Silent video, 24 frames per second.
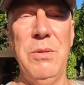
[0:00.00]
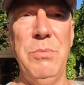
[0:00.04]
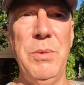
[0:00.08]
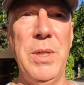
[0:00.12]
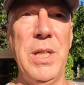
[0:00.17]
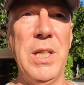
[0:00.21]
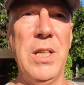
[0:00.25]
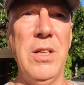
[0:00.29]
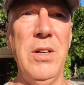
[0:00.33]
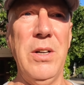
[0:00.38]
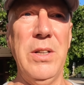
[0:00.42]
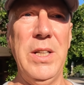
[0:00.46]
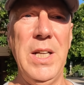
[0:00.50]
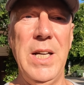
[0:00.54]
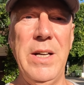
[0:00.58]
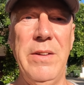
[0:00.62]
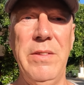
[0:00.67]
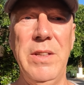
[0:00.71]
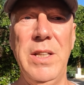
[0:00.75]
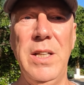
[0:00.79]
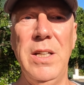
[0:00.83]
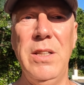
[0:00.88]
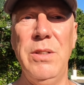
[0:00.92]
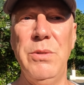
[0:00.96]
When I got
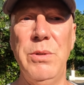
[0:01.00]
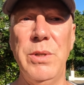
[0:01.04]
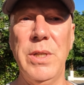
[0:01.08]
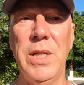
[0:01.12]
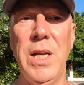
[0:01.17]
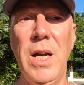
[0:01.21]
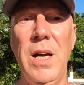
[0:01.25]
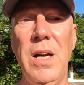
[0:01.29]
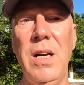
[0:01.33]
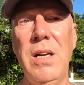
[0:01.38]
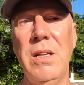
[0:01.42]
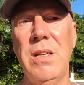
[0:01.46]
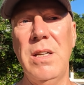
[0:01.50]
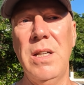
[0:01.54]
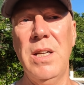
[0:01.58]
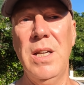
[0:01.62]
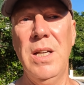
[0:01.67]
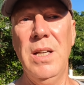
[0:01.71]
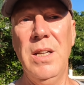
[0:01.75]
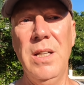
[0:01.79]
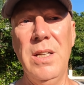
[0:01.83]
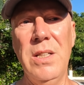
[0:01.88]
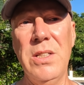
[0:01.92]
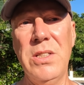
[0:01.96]
down there were a guard
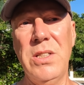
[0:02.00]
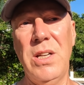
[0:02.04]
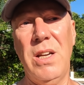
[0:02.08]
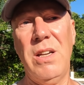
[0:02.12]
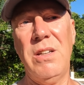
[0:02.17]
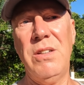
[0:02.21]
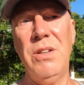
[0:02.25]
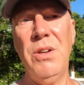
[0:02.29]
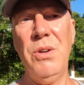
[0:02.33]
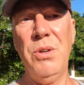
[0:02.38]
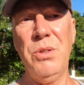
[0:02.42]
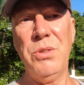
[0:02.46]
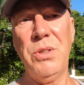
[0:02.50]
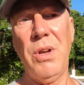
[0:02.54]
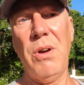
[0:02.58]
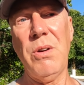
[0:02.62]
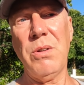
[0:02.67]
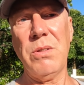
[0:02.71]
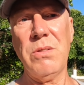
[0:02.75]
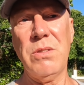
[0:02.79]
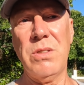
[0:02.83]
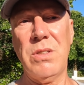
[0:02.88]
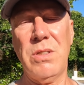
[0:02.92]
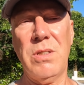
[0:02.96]
saying no
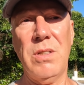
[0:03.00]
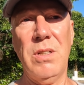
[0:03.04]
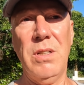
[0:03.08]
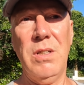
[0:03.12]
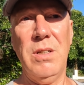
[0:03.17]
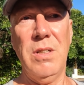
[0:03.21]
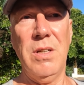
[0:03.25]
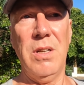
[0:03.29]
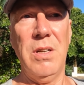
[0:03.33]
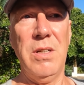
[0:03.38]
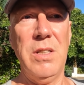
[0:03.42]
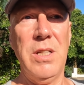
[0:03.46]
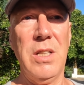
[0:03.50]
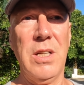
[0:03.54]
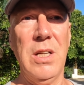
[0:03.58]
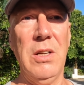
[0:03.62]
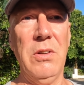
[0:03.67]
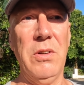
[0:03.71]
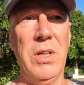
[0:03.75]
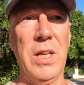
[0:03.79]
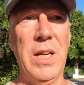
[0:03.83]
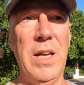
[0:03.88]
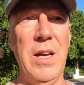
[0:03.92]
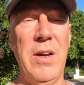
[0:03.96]
dogs, you're
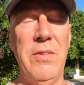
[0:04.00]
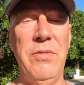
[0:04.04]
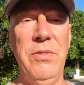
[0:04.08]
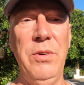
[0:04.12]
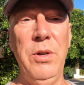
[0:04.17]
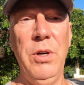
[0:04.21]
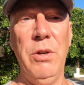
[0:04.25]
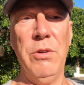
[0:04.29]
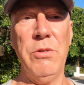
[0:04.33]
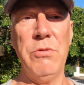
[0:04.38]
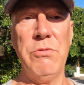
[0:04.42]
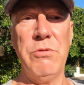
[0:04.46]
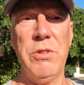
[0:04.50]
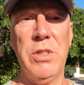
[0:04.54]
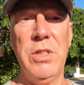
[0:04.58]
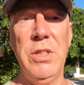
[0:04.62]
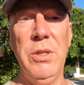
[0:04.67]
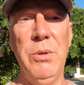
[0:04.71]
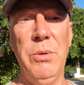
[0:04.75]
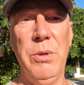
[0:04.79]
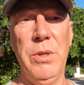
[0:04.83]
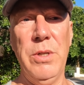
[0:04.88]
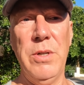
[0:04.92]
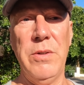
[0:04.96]
going to get a
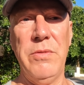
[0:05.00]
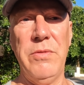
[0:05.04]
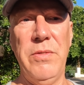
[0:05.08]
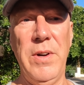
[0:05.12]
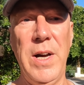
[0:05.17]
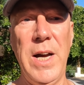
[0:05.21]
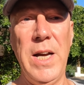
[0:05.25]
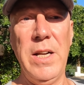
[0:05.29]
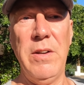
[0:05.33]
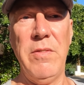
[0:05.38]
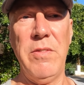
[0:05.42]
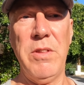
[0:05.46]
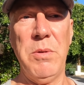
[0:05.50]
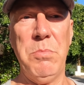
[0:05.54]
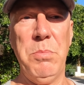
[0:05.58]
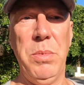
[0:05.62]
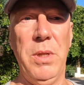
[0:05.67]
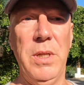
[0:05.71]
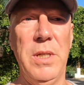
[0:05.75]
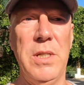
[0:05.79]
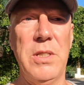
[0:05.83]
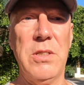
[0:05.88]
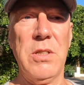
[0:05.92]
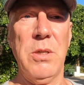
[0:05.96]
€400 fine if the
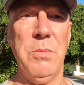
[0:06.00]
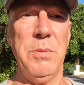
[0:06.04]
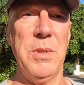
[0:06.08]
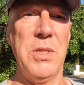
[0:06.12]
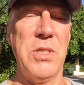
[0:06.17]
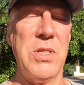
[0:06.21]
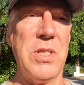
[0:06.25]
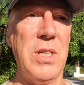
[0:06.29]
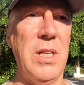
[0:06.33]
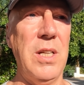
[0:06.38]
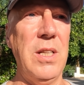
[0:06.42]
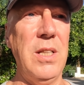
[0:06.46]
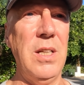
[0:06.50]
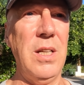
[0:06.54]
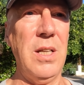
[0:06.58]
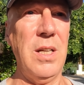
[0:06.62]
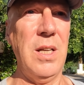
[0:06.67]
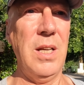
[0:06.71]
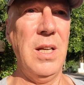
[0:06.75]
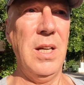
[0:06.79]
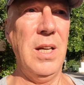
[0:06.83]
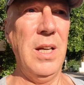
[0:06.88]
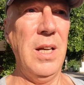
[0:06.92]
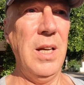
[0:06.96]
police come and see you.
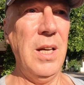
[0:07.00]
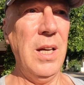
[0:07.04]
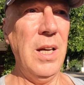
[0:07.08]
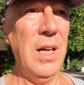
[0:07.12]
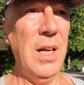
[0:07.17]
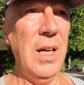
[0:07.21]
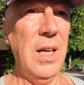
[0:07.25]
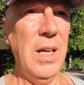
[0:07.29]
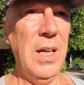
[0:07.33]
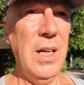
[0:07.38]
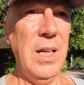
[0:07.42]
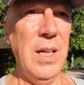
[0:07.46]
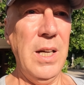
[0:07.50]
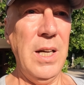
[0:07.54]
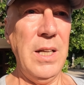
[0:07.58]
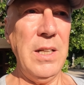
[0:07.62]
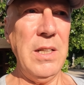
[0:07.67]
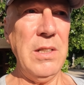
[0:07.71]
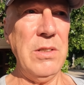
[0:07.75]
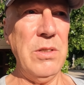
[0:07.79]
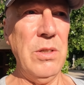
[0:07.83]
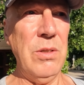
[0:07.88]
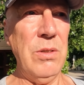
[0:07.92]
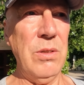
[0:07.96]
And
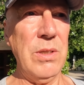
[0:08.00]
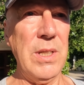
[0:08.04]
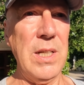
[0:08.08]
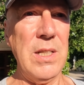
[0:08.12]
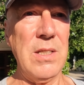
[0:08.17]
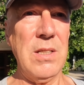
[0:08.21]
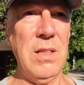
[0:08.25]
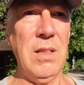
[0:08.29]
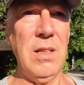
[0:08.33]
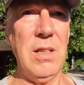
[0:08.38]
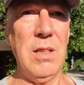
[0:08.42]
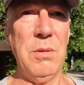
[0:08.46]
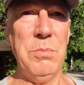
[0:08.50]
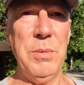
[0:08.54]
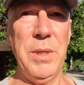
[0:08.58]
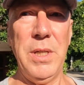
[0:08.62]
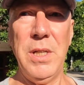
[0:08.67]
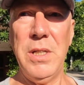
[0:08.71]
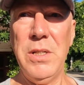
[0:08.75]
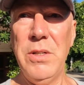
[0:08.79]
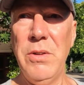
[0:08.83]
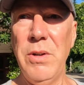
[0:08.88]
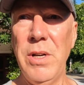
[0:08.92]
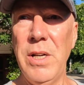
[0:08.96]
it all gets a little bit
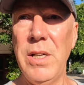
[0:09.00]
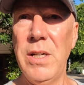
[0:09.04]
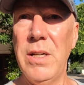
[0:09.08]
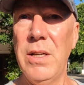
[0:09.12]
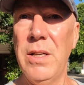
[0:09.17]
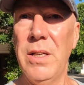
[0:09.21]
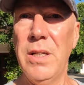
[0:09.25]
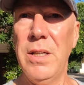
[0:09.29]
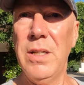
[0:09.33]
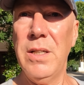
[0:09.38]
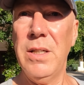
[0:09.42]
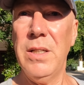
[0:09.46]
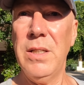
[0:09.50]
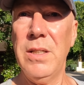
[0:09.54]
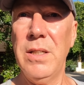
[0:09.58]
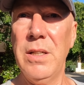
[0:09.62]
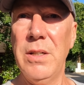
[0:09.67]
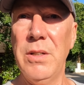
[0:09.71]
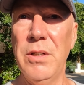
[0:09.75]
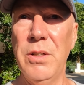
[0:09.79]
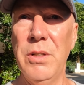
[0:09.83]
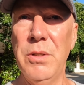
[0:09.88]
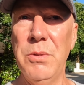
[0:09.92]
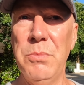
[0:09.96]
annoying, you
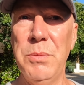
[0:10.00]
know.